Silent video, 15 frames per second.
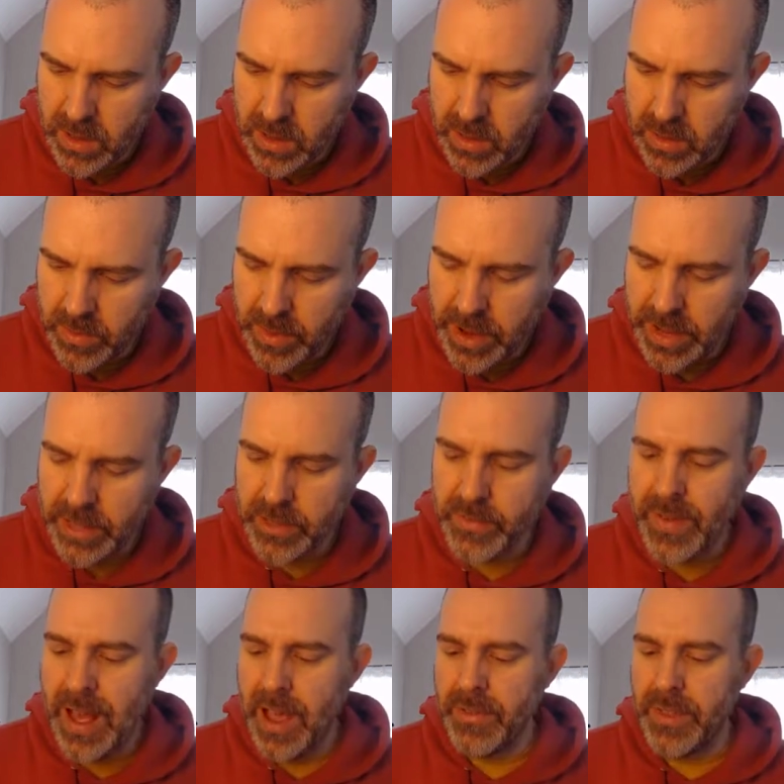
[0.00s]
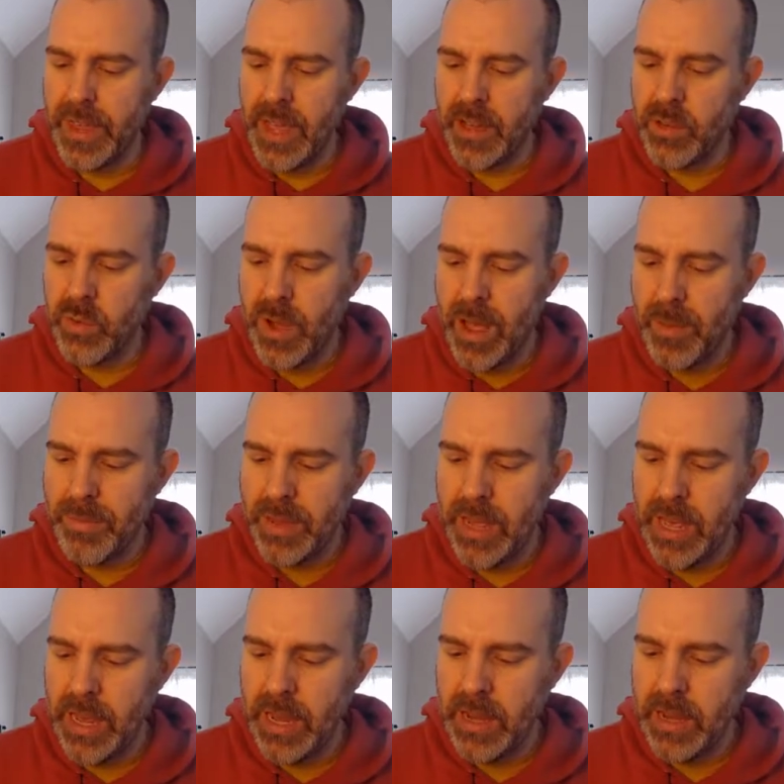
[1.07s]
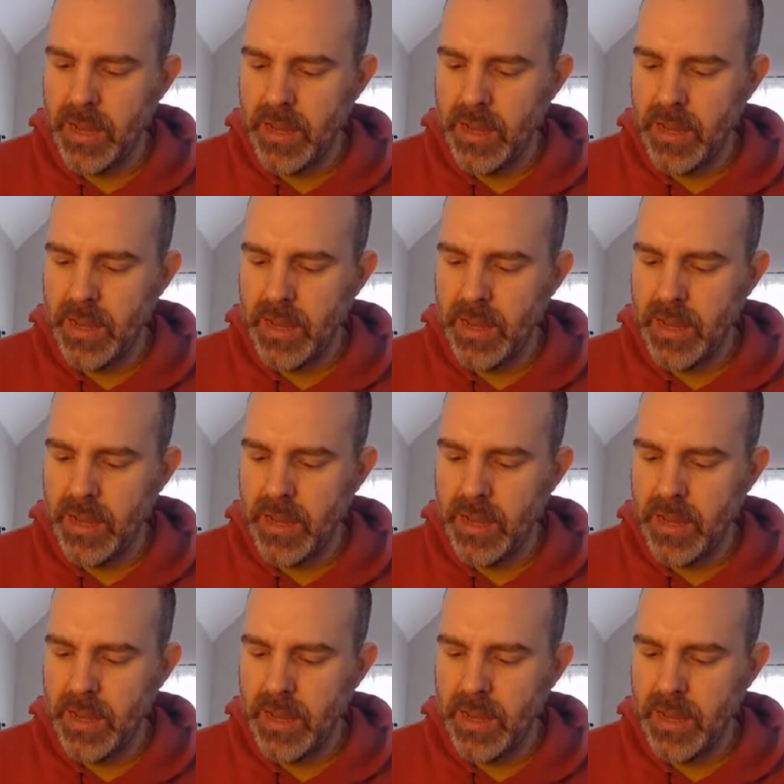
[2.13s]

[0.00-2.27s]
radius 5 in the xy plane,